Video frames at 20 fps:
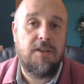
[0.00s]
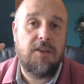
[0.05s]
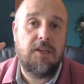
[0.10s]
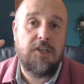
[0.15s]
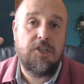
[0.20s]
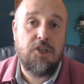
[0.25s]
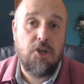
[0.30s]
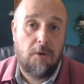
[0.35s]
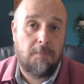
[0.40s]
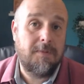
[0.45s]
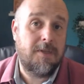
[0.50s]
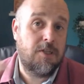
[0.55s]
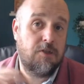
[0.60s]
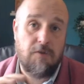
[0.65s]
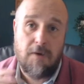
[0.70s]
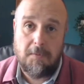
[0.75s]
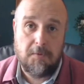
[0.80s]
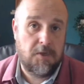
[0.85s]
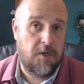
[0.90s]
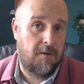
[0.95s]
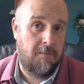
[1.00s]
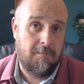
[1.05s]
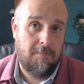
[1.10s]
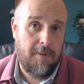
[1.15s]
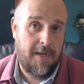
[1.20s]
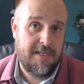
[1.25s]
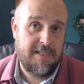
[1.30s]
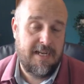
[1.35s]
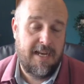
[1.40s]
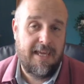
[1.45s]
job description,
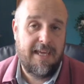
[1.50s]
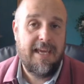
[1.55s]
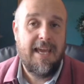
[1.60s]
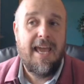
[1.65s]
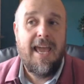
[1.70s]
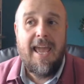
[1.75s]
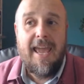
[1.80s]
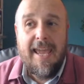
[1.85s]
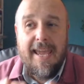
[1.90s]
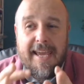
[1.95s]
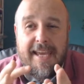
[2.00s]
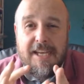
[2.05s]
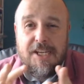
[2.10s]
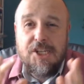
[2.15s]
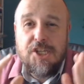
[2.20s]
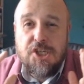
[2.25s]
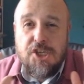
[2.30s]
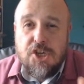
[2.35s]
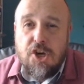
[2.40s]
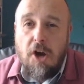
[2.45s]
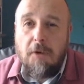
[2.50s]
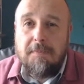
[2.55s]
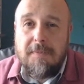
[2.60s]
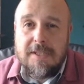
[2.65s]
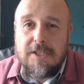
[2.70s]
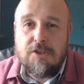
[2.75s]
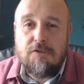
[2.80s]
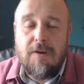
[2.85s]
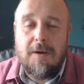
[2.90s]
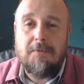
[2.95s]
basically. Each job
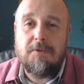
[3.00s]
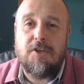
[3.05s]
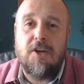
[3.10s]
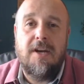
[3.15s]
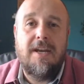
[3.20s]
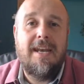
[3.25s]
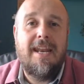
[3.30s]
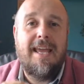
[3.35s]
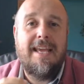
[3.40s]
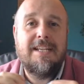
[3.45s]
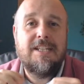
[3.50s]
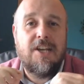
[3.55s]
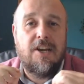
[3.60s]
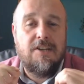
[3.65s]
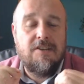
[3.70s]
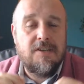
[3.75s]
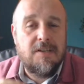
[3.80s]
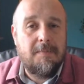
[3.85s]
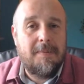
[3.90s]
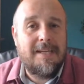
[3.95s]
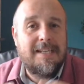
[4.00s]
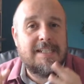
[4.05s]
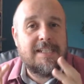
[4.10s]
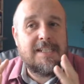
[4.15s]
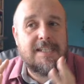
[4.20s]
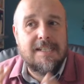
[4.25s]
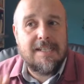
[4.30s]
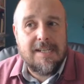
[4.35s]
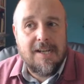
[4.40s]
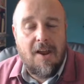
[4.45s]
description is going to be
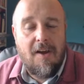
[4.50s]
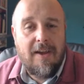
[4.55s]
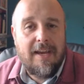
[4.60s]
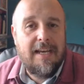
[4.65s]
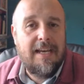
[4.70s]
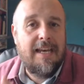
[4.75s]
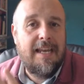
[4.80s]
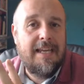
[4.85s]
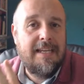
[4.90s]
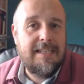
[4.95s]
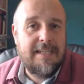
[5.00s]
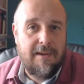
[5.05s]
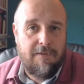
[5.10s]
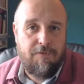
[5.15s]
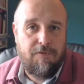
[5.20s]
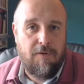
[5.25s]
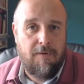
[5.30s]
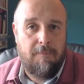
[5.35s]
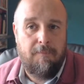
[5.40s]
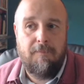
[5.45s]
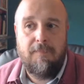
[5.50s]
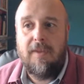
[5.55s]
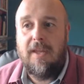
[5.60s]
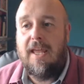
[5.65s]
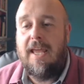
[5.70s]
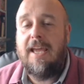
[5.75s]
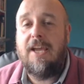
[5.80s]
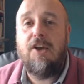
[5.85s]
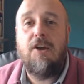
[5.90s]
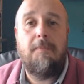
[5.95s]
slightly different.
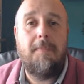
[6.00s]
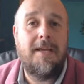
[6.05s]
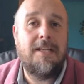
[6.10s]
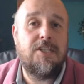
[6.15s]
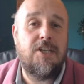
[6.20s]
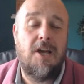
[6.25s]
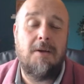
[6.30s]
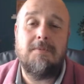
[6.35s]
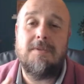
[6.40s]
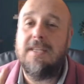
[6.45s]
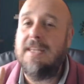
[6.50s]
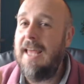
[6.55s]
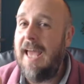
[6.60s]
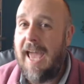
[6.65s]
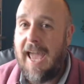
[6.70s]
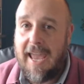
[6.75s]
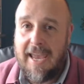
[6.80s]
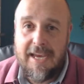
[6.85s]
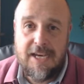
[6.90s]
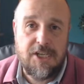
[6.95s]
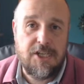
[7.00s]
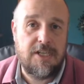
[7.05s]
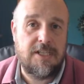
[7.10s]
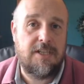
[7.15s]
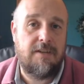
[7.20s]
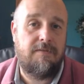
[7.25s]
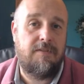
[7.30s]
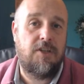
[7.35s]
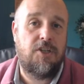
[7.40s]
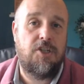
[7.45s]
It could be in terms of the ages
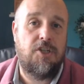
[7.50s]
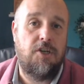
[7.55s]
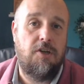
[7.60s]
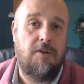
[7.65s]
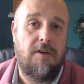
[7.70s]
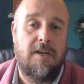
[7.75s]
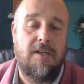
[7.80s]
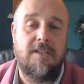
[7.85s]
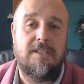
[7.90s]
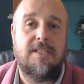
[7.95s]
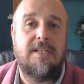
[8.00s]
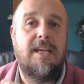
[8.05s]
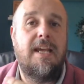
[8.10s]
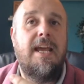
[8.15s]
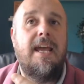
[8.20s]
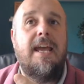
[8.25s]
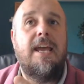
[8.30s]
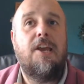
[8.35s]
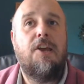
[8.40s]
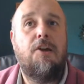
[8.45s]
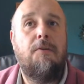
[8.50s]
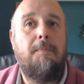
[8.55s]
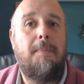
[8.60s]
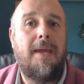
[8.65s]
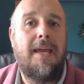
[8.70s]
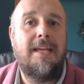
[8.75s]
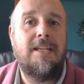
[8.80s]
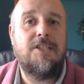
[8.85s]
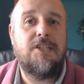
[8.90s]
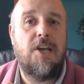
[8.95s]
of the students, could
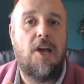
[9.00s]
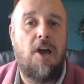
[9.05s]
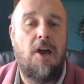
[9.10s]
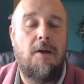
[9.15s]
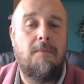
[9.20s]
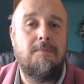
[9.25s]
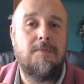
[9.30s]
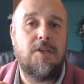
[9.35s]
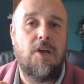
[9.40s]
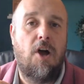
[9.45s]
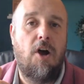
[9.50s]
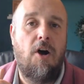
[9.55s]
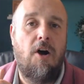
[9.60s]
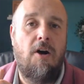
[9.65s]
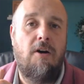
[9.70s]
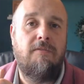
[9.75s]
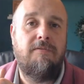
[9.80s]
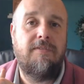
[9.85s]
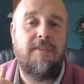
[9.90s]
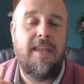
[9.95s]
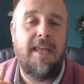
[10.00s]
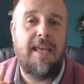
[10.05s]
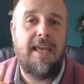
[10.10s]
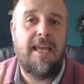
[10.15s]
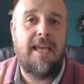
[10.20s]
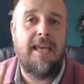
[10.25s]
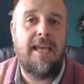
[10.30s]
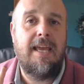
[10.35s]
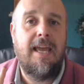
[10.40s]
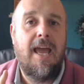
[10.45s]
be in terms of
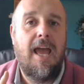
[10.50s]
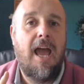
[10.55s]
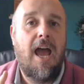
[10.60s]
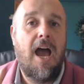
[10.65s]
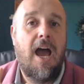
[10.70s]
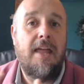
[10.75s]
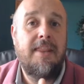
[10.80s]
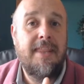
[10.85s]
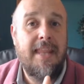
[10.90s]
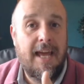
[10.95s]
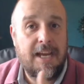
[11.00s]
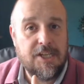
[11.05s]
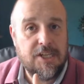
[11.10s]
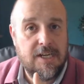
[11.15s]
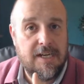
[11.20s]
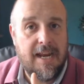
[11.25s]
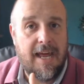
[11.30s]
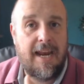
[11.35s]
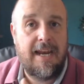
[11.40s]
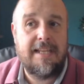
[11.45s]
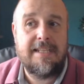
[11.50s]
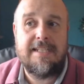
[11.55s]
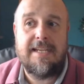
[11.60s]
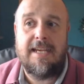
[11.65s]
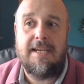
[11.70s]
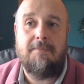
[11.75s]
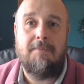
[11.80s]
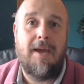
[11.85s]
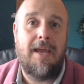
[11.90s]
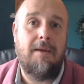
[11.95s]
a
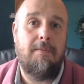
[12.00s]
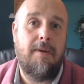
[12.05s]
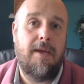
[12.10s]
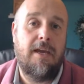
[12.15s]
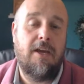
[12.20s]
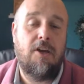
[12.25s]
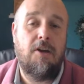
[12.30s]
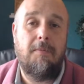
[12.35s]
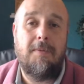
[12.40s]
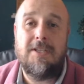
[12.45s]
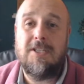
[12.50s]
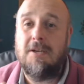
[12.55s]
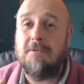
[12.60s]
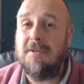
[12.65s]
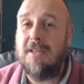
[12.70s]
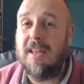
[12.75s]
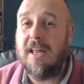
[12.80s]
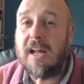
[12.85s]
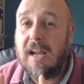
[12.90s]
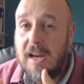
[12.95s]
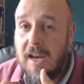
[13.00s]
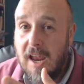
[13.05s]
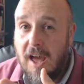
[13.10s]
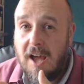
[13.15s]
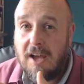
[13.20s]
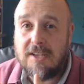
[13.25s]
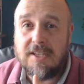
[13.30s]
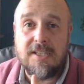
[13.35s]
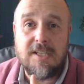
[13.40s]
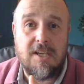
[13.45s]
nationality maybe, it could be in terms of the
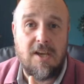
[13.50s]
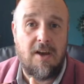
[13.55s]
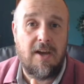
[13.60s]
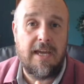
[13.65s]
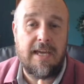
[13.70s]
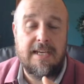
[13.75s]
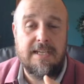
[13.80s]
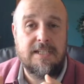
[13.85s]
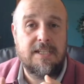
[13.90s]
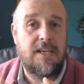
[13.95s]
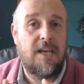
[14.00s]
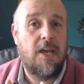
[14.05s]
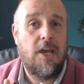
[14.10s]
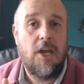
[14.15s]
class size,